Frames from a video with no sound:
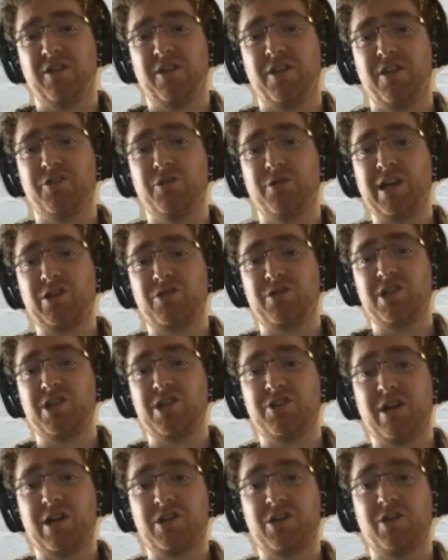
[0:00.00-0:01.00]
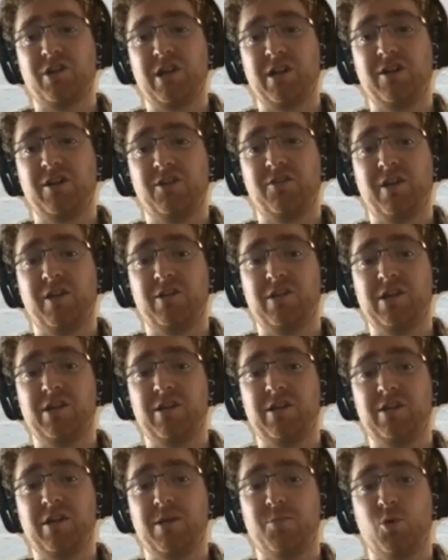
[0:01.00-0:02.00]
the directory structuring is
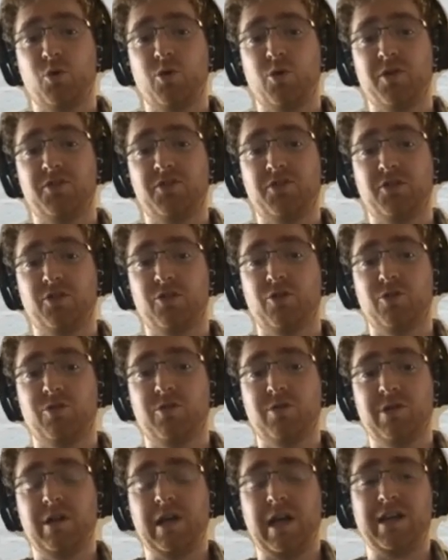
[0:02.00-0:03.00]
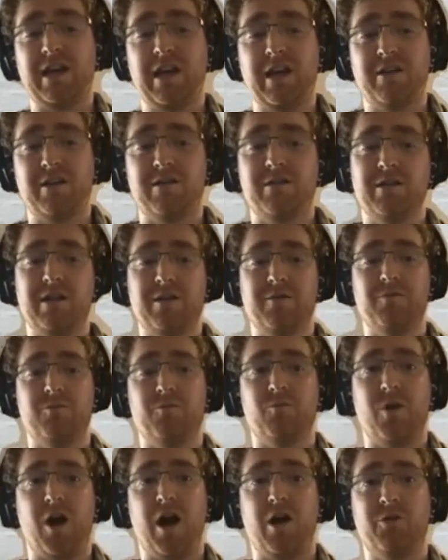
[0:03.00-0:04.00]
very important too. Again,
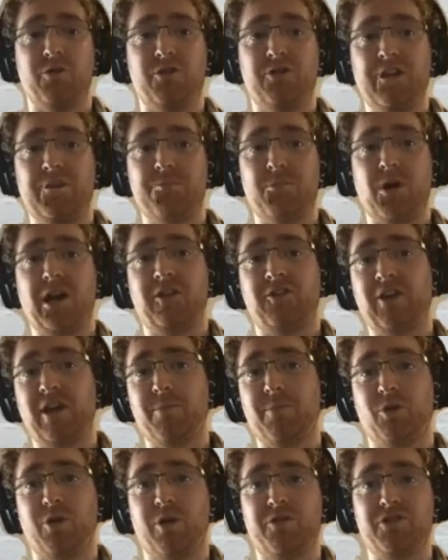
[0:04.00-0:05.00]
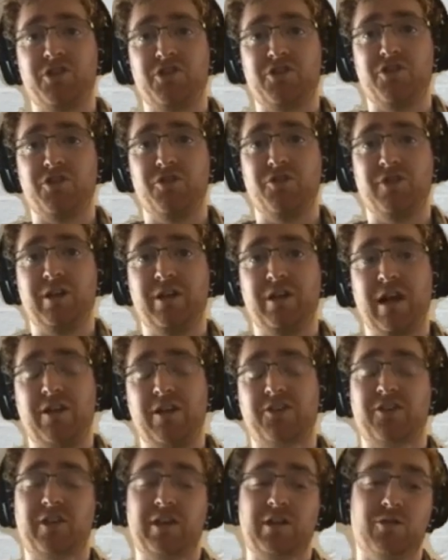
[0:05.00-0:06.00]
in my example, I was just using a
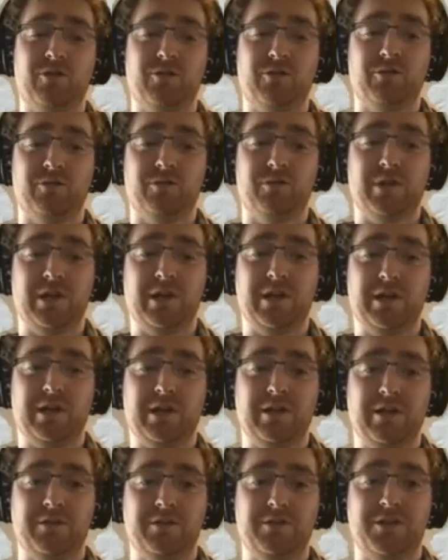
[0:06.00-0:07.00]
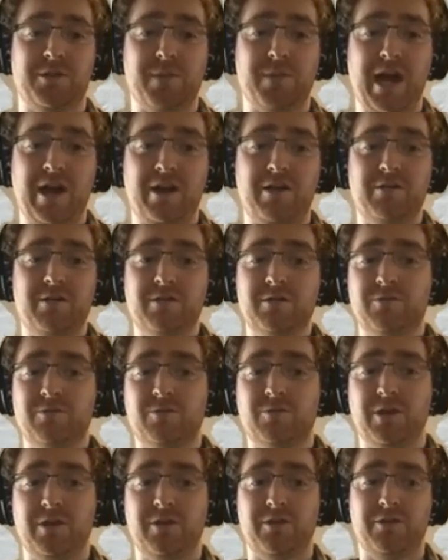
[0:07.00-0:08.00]
single domain
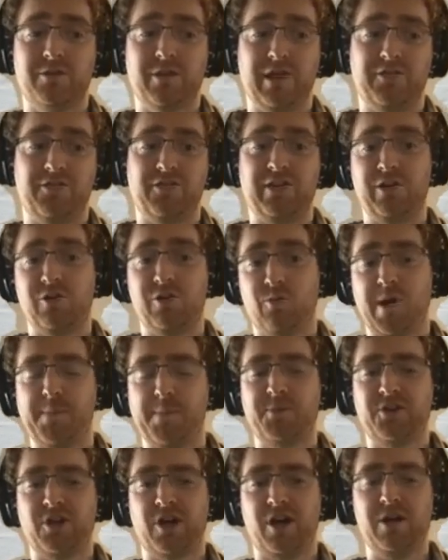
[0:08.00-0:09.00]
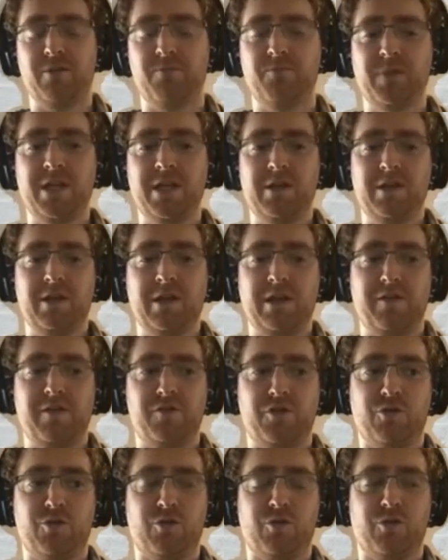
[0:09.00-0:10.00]
with a single website. If
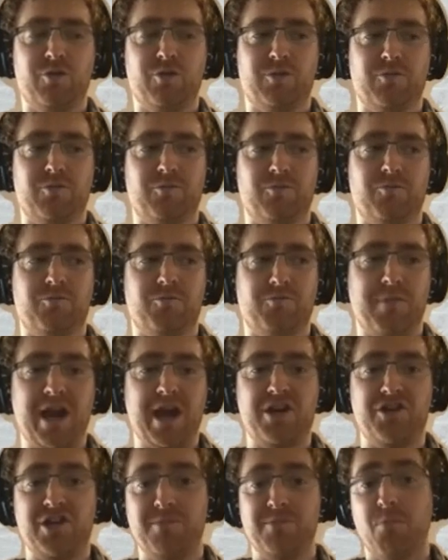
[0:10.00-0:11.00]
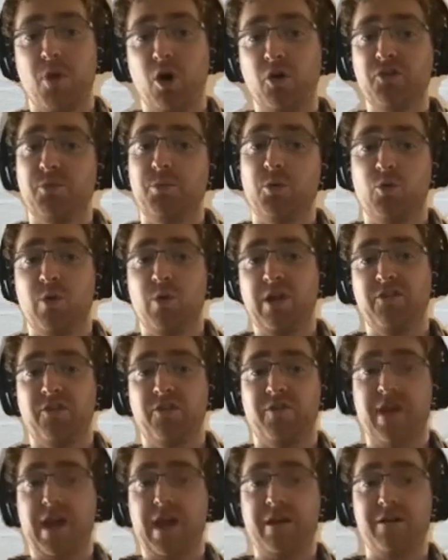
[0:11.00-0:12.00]
you're managing multiple ones
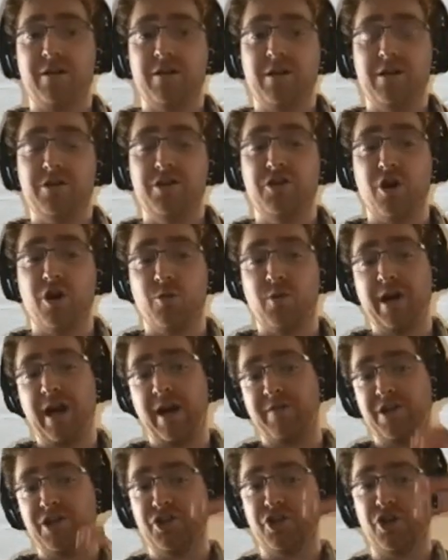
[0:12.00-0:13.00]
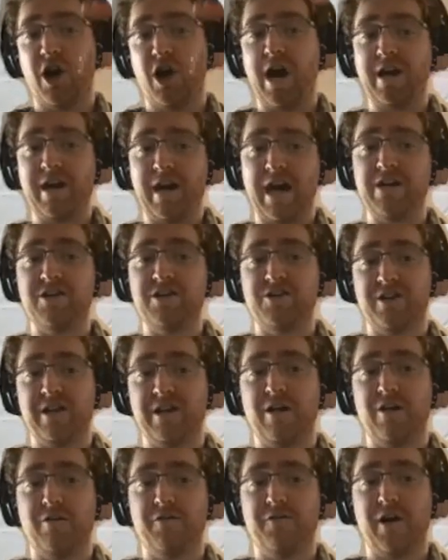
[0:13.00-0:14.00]
of that, you don't want to have a giant
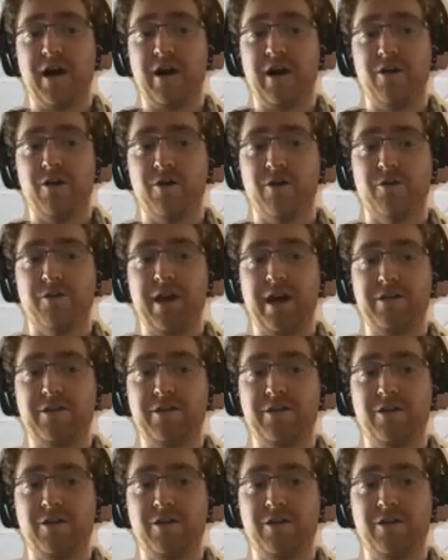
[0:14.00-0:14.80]
HCL file that